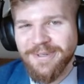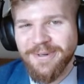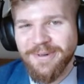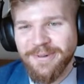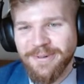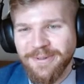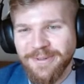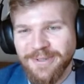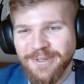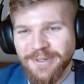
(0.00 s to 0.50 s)

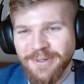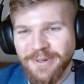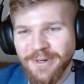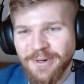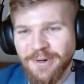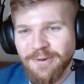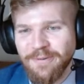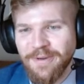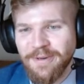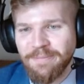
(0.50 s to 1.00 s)
scores during
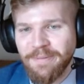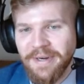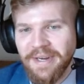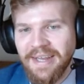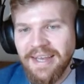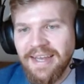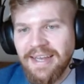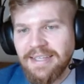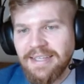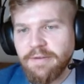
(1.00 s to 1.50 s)
COVID, but
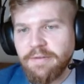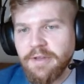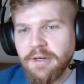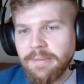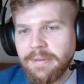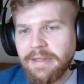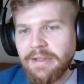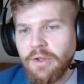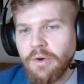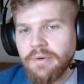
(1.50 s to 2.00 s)
it's
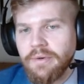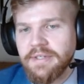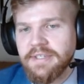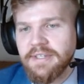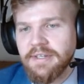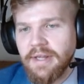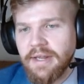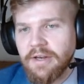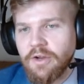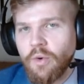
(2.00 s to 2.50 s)
definitely been
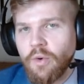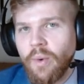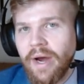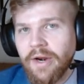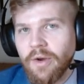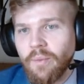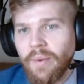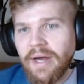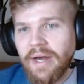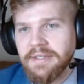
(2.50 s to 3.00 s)
lowest in, in
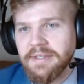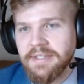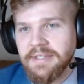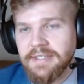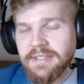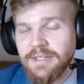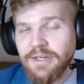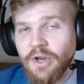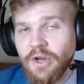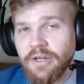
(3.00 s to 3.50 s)
quite a while
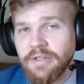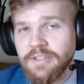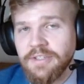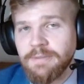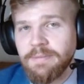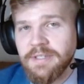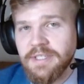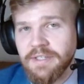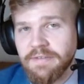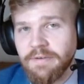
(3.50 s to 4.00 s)
since
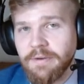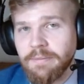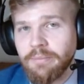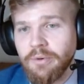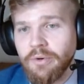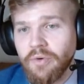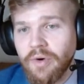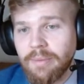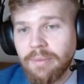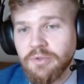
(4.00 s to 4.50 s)
non-specific
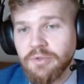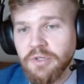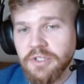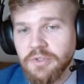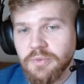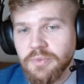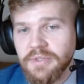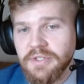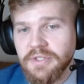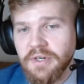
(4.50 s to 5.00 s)
program
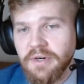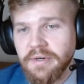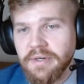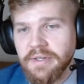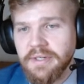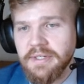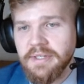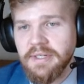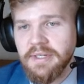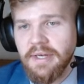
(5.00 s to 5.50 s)
draws
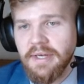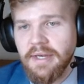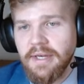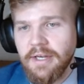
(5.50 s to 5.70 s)
restarted.